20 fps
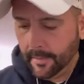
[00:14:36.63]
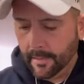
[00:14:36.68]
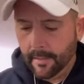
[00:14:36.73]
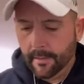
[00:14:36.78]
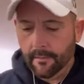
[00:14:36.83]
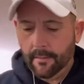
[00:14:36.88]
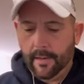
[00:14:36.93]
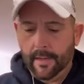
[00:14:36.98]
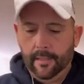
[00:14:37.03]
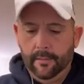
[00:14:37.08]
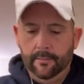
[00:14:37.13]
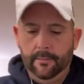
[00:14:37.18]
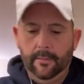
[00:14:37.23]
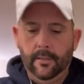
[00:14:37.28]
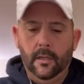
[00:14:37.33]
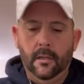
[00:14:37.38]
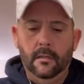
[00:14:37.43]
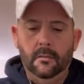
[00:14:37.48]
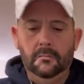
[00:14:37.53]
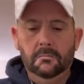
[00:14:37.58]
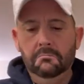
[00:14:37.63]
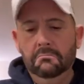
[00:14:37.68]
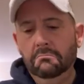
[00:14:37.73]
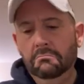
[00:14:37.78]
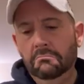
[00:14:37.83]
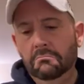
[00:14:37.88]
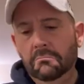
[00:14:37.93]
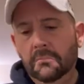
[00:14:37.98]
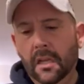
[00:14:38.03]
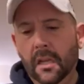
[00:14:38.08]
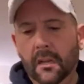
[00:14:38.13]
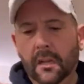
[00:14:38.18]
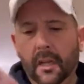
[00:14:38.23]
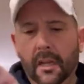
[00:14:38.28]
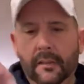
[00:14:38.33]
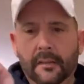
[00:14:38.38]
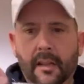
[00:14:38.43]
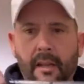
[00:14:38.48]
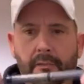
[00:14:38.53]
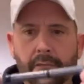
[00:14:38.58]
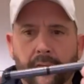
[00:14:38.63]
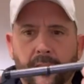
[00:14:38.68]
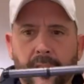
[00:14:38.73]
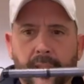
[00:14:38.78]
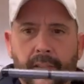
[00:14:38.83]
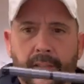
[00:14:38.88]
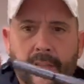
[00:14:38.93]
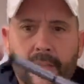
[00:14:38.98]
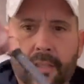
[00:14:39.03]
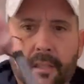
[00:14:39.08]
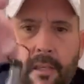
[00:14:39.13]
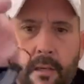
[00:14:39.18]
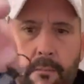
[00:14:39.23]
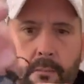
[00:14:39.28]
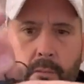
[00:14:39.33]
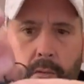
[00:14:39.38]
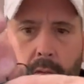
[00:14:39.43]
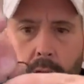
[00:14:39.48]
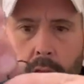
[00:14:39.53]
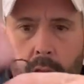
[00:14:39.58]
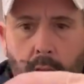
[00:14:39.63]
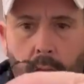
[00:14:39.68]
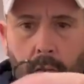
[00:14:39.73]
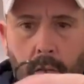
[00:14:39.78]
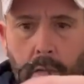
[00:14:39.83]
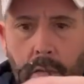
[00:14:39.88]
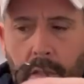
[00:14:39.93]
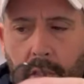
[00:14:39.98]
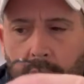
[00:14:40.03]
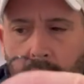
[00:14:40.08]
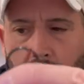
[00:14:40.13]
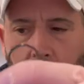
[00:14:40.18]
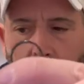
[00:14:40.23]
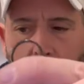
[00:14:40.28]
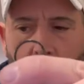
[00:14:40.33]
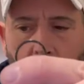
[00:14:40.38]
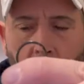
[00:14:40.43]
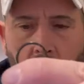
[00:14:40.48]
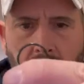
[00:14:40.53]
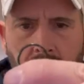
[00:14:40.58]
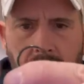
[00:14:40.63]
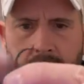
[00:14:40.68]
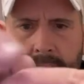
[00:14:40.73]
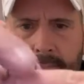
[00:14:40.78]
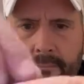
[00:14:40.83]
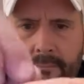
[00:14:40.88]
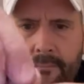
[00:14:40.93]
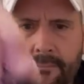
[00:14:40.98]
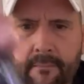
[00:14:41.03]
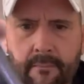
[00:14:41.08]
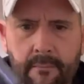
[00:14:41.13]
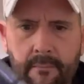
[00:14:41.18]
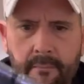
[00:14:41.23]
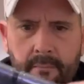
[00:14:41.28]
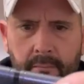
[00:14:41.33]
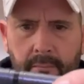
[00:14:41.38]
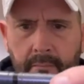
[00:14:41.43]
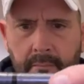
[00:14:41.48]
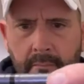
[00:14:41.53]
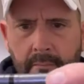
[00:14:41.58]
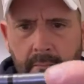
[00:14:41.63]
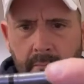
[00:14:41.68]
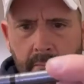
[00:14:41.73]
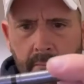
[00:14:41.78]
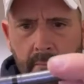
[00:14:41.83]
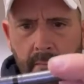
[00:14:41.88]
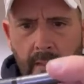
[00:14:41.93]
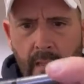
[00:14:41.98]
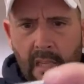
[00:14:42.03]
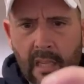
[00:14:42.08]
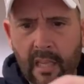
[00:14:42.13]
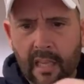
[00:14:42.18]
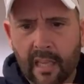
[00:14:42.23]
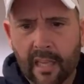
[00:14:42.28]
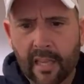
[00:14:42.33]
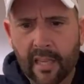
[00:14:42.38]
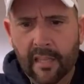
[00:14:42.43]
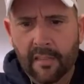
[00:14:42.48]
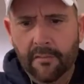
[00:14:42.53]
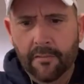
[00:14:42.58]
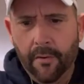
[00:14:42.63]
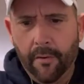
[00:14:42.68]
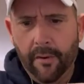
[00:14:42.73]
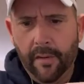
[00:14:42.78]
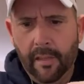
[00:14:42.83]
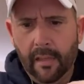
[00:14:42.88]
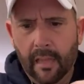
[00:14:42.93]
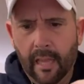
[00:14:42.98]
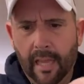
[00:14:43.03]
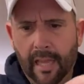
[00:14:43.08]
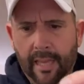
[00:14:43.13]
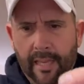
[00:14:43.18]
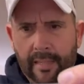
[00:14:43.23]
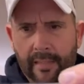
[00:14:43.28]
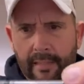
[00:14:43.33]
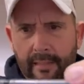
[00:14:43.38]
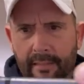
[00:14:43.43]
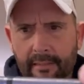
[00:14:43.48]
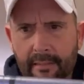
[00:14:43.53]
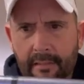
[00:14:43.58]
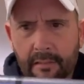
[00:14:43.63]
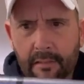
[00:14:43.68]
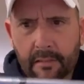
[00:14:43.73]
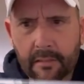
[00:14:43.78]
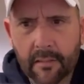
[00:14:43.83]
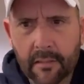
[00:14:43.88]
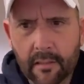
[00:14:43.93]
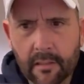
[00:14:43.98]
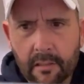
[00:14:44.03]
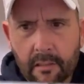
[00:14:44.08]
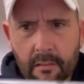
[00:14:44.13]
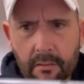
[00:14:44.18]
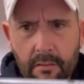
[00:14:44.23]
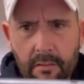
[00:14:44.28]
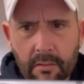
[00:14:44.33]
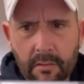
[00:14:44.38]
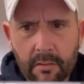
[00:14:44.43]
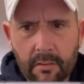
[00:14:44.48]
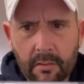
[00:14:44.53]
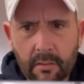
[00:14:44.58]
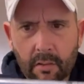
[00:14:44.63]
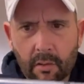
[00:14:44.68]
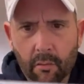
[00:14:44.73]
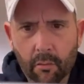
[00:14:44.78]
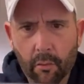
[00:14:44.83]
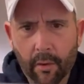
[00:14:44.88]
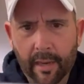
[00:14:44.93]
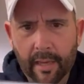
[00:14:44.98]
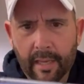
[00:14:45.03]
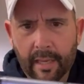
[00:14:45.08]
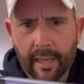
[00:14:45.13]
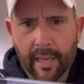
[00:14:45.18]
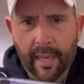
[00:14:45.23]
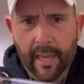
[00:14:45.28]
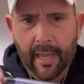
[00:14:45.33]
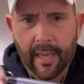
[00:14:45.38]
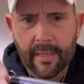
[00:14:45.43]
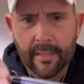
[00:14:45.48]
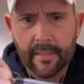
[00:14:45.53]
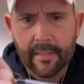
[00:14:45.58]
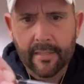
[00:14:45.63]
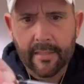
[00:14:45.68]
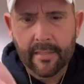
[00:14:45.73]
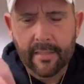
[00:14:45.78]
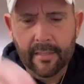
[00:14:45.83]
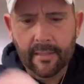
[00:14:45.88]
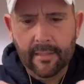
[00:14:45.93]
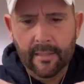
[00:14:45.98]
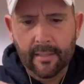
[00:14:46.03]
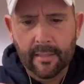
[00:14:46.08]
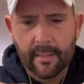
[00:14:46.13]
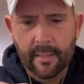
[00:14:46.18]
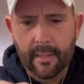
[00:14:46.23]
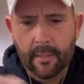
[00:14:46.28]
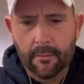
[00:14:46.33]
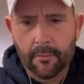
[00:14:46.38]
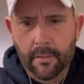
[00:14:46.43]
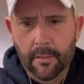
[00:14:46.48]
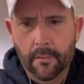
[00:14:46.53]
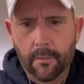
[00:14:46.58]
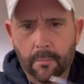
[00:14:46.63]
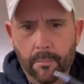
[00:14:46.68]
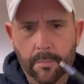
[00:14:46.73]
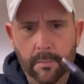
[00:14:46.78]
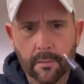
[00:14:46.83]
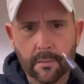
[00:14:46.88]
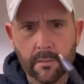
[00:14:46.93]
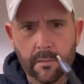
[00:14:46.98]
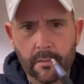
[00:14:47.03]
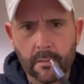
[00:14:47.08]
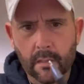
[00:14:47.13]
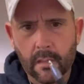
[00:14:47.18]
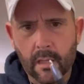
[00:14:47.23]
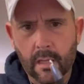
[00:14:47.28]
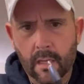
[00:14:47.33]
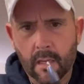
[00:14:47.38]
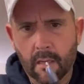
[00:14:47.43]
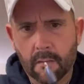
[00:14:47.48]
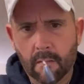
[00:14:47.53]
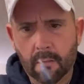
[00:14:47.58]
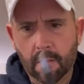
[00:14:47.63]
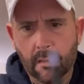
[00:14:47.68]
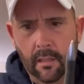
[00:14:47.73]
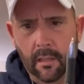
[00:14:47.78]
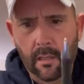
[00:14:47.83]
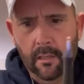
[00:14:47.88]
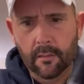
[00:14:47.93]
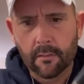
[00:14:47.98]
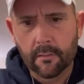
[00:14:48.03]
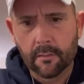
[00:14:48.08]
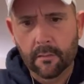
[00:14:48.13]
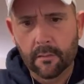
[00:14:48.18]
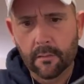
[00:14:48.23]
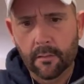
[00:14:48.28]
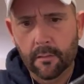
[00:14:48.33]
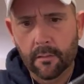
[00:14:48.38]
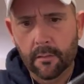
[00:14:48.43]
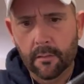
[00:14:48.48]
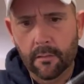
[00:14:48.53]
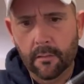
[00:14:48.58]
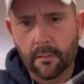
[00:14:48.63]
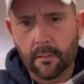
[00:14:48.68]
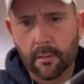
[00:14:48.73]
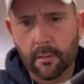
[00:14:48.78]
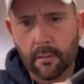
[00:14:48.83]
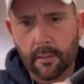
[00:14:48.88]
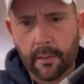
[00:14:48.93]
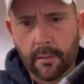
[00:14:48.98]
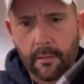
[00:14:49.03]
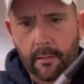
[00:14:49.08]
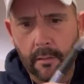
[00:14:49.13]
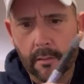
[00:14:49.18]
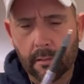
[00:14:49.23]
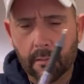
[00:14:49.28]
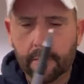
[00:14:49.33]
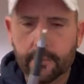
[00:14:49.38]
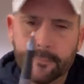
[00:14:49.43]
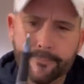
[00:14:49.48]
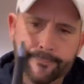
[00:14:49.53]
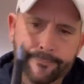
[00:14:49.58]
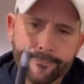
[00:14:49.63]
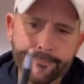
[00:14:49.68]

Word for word: Alright, so. Alright, not fancy. Comes with a little key thing. It's very light. Little gray case. Let's see how it opens. Oh, okay. So you just go like this.